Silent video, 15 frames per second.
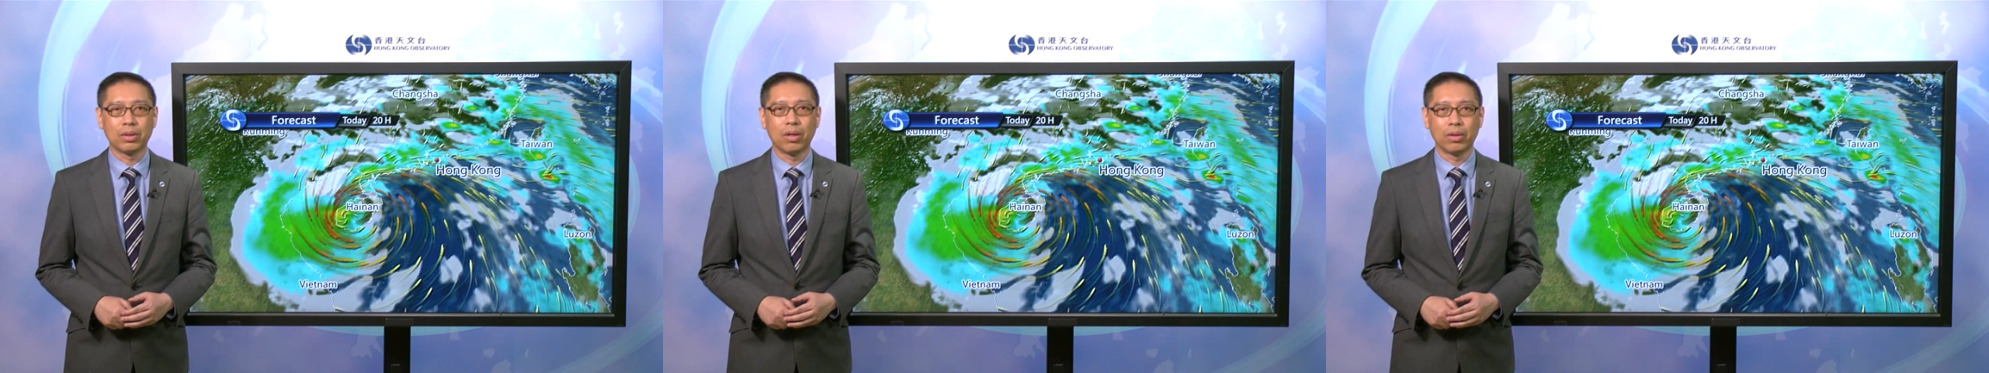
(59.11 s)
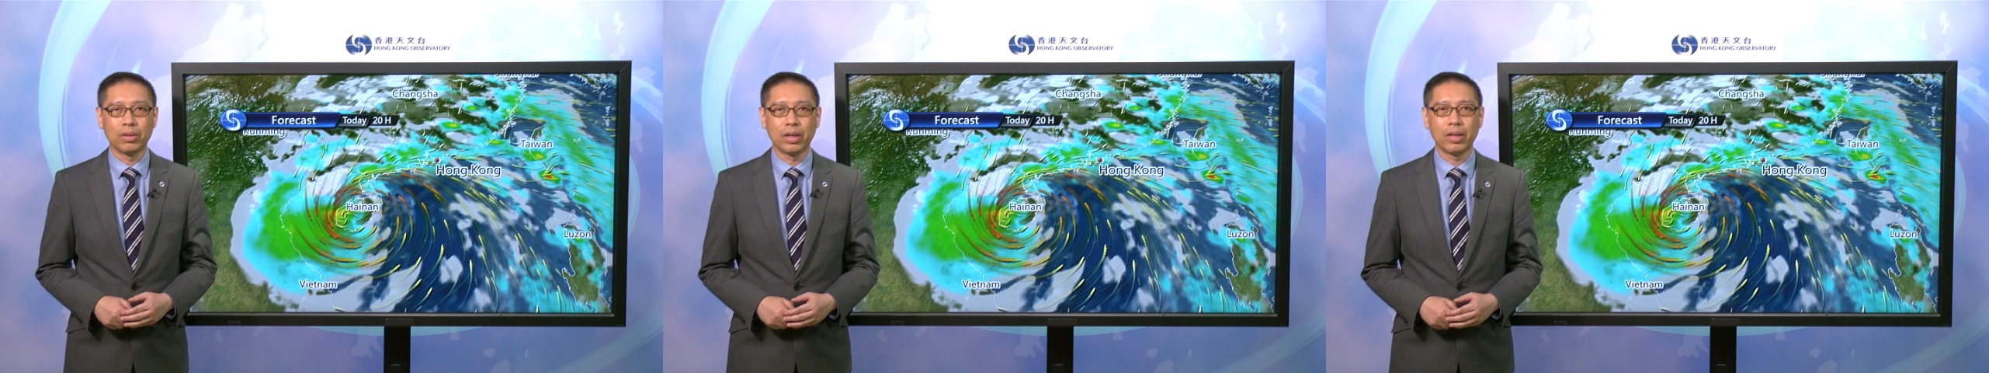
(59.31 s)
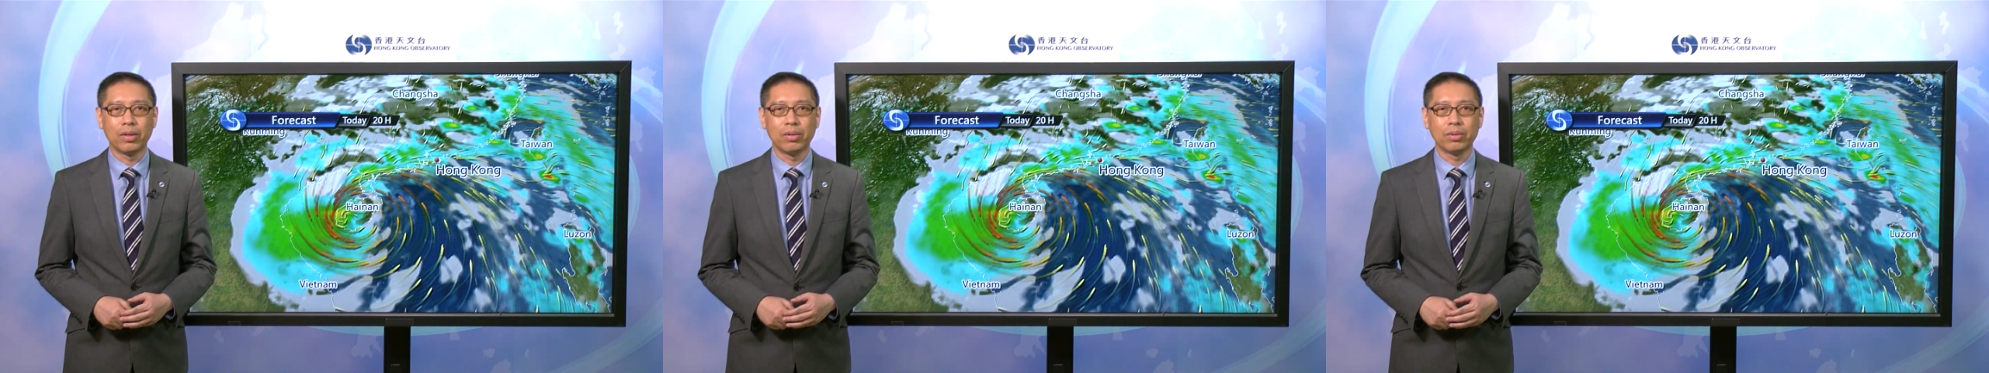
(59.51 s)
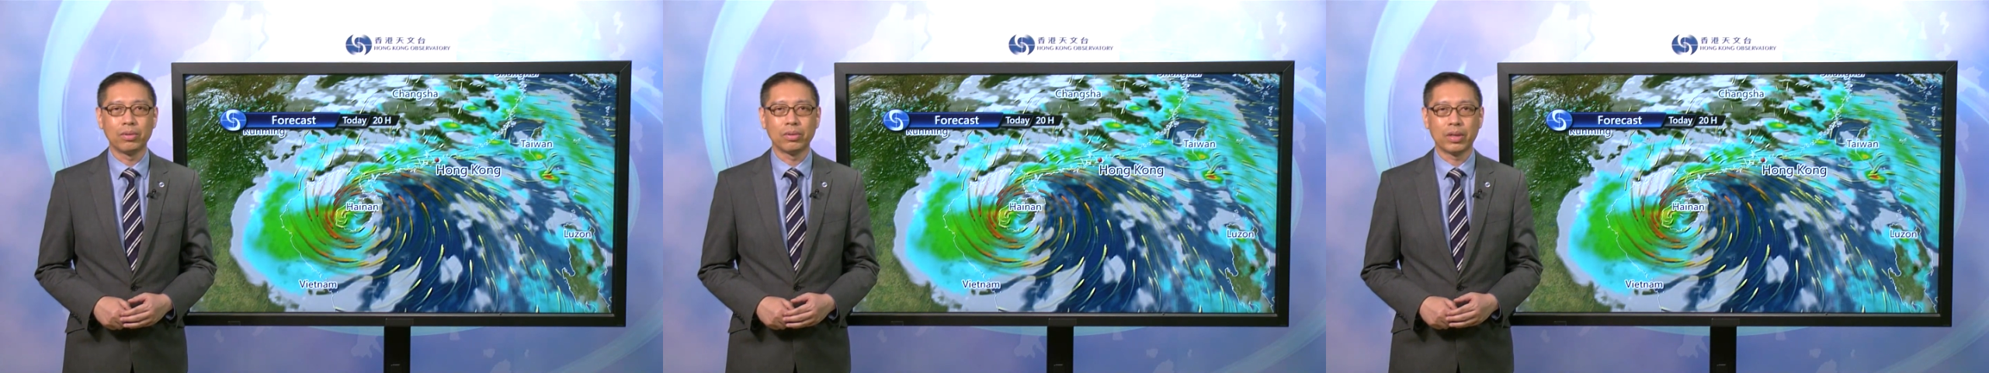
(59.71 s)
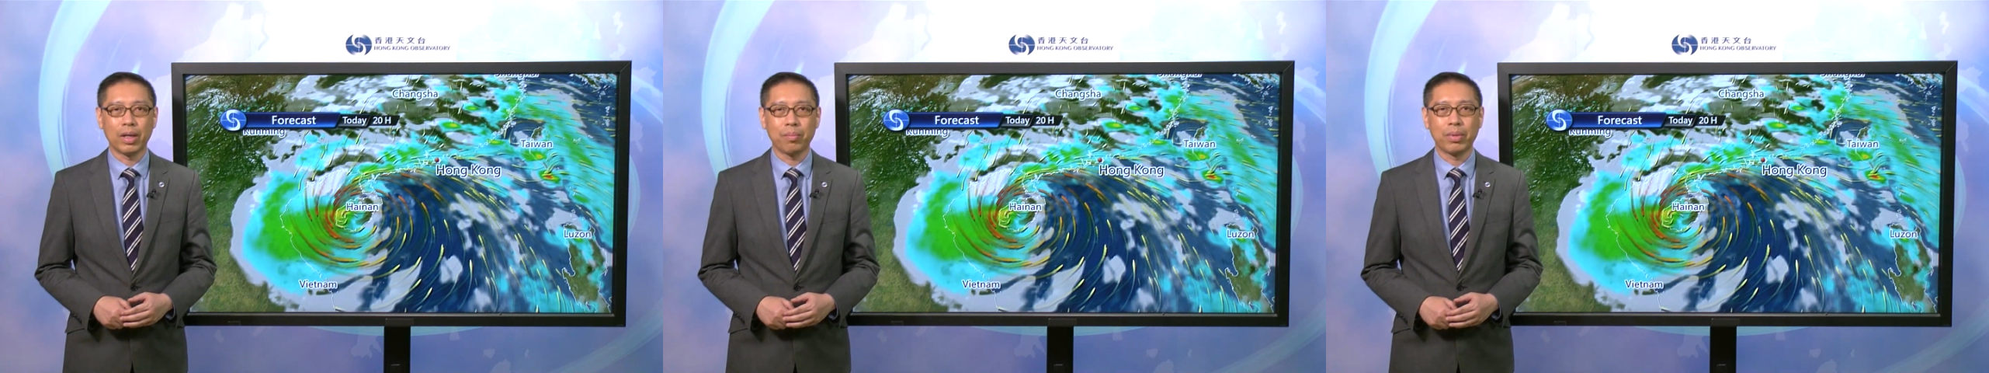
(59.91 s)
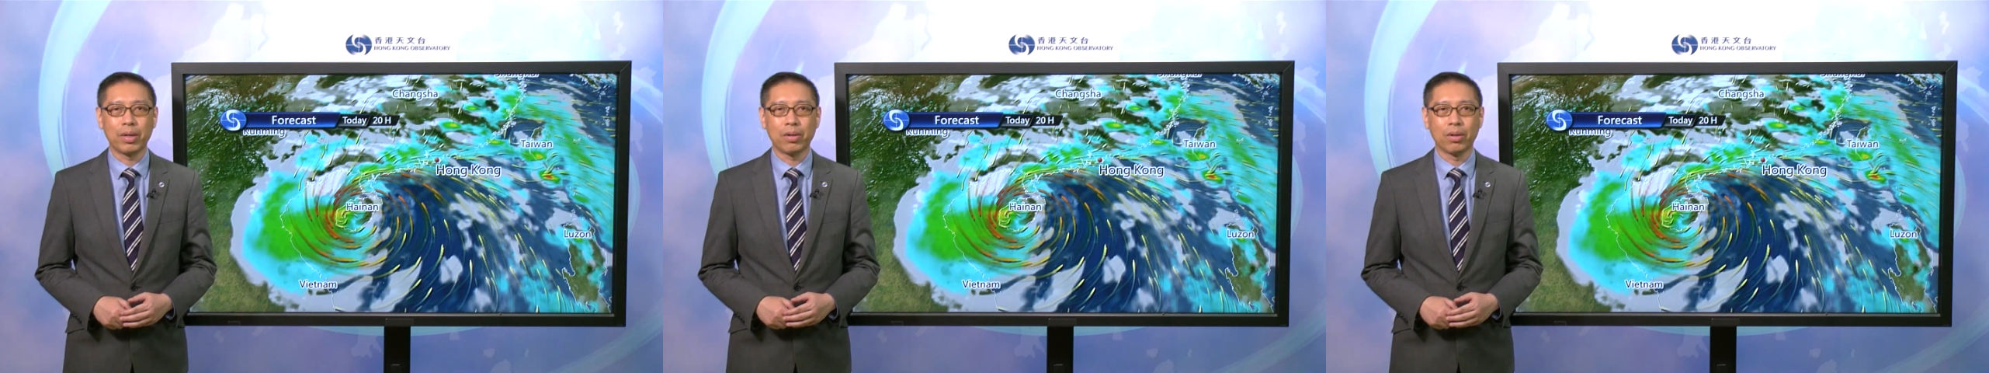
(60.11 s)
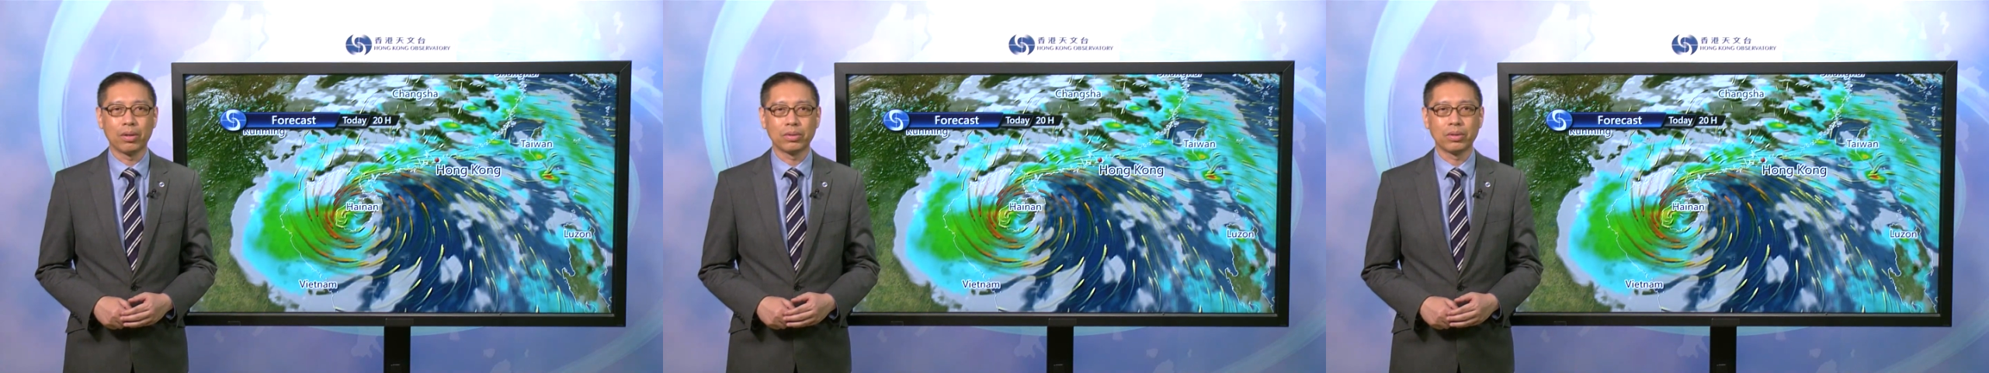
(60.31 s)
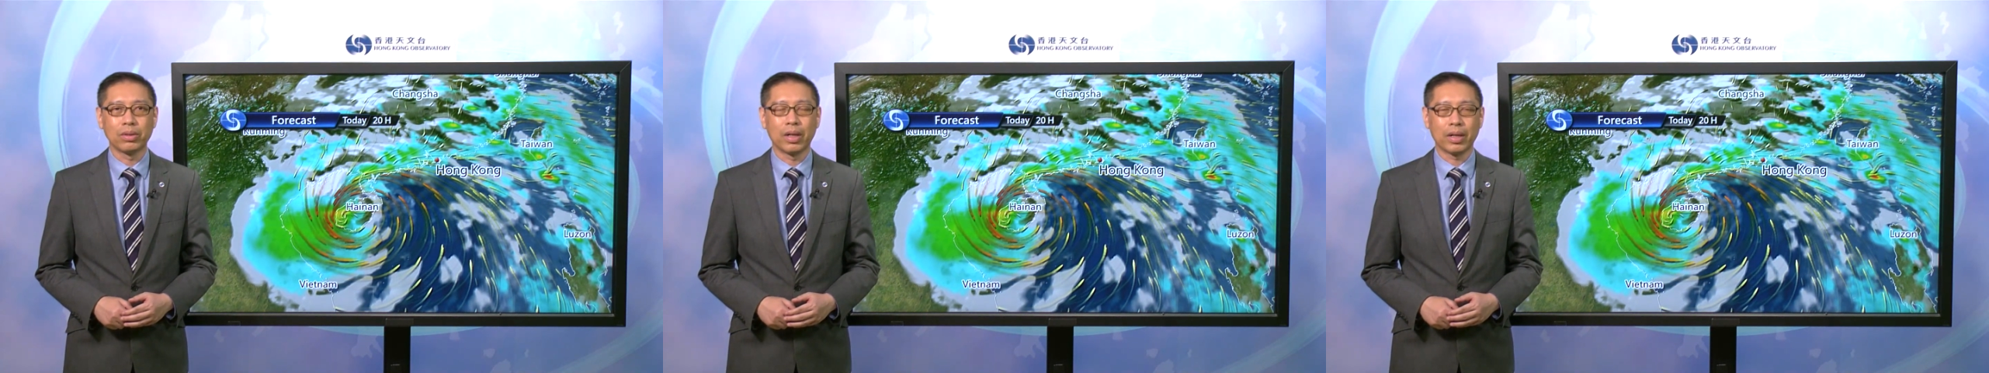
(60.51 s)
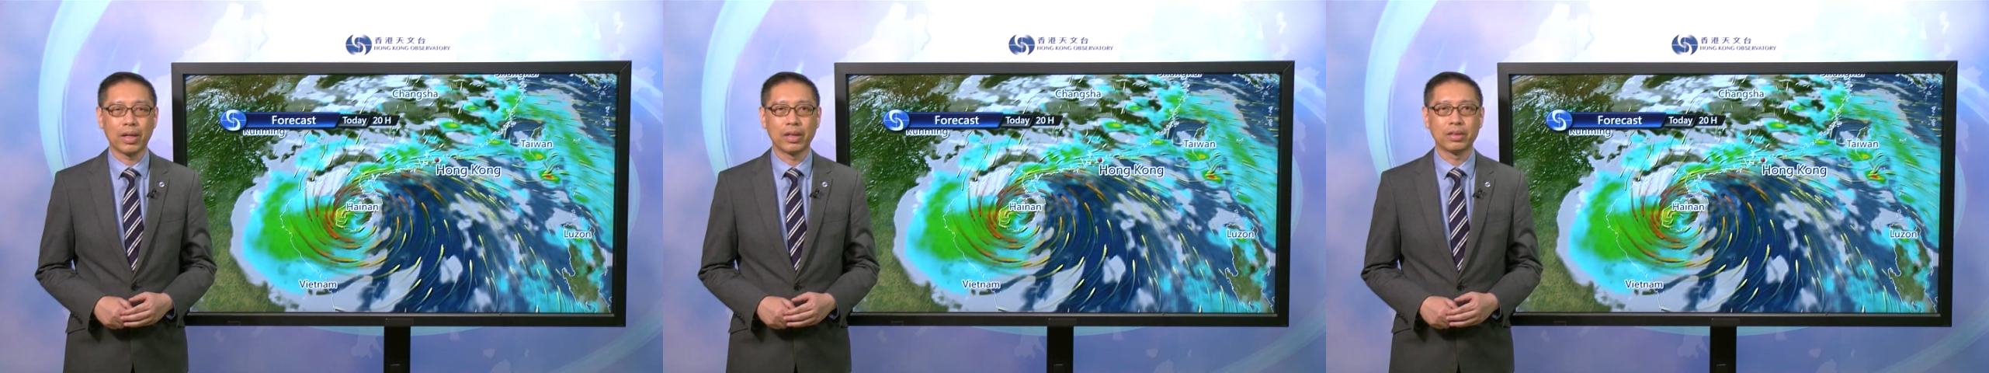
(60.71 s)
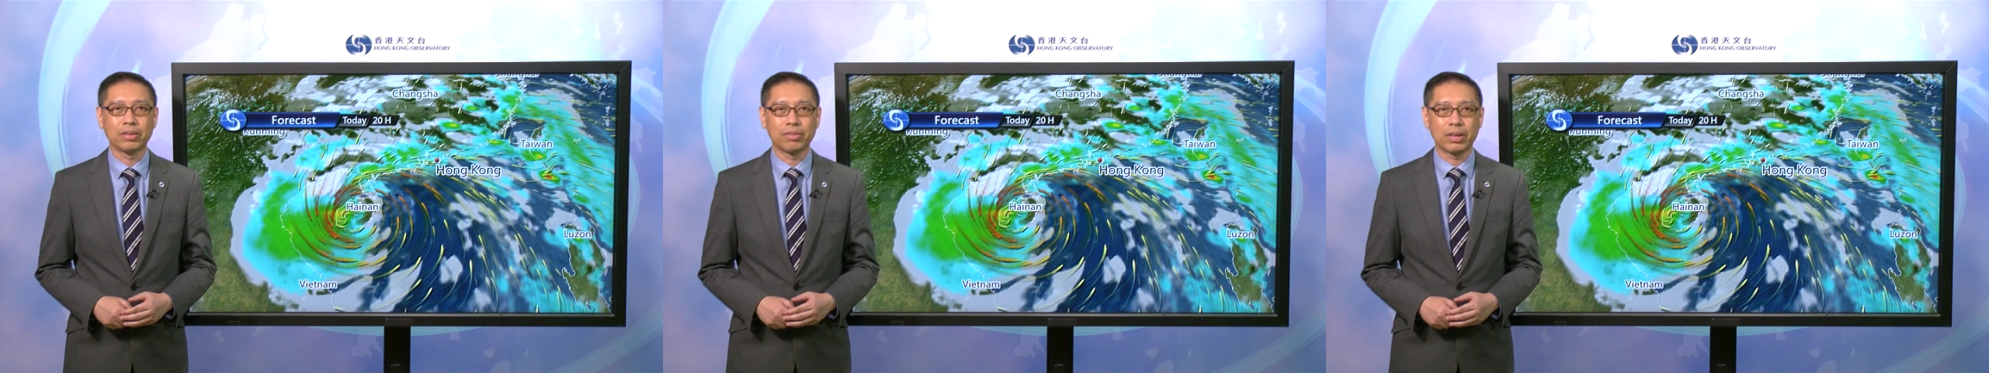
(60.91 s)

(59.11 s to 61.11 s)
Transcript: continue to take precaution against